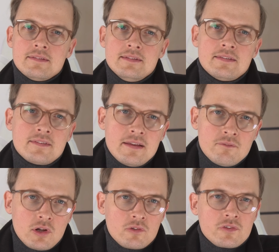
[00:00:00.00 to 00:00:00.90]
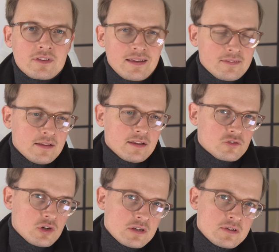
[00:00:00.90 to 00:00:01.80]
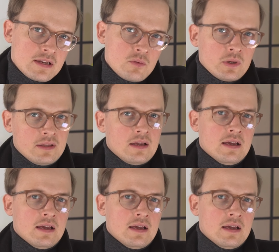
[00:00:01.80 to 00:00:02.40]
This involves testing a strategy with